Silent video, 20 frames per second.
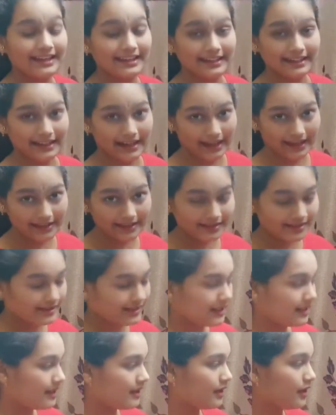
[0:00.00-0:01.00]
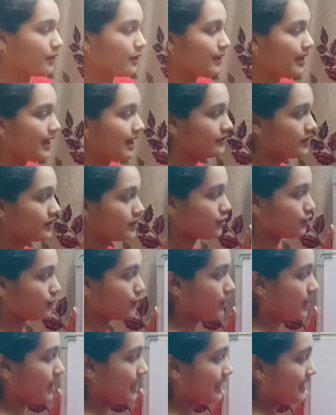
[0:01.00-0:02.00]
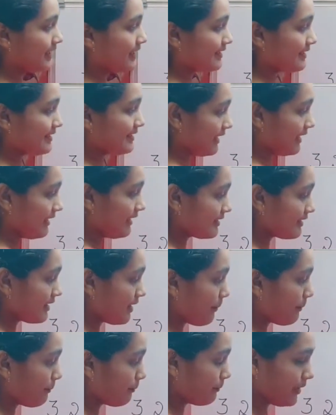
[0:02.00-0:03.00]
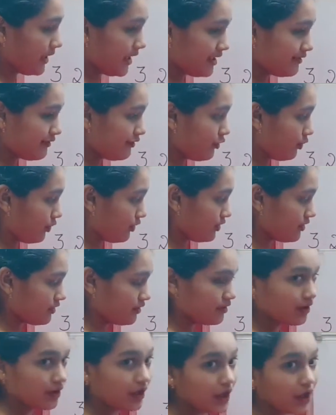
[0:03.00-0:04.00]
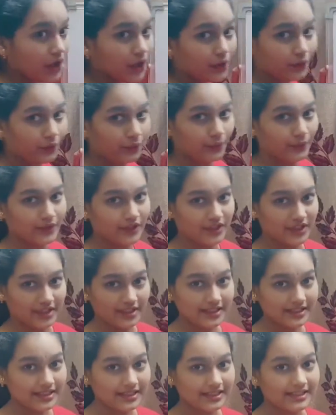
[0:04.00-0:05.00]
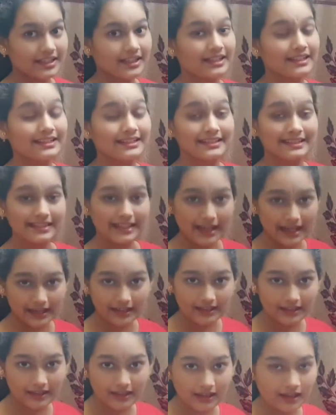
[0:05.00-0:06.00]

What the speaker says: Next, we have to do 6 plus 4, which is 10.